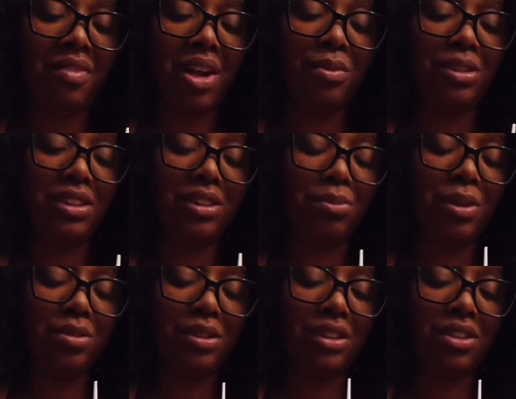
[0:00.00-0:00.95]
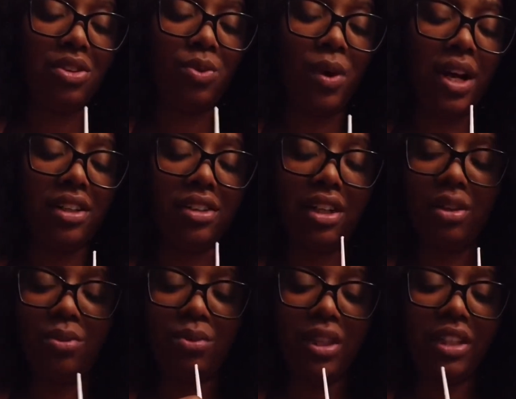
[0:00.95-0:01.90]
I wish the bowl was a little wider.
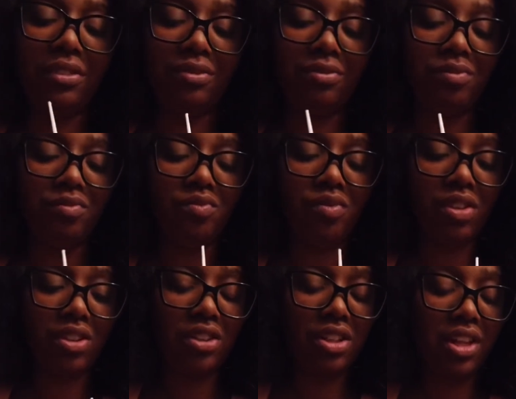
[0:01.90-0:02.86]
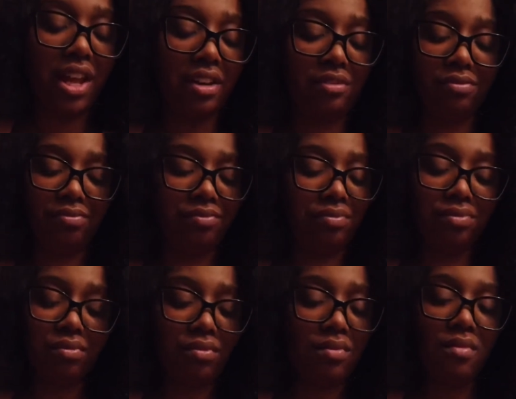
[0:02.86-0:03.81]
Like, what? Look at that.
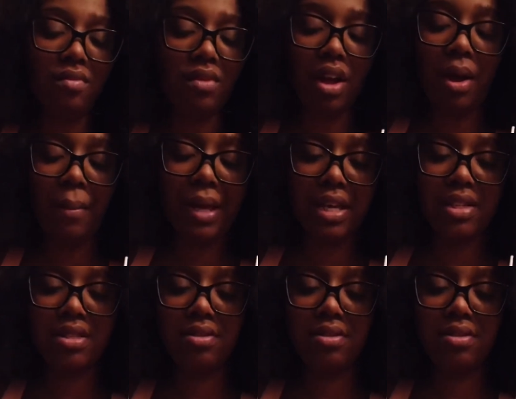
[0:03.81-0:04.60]
A mess.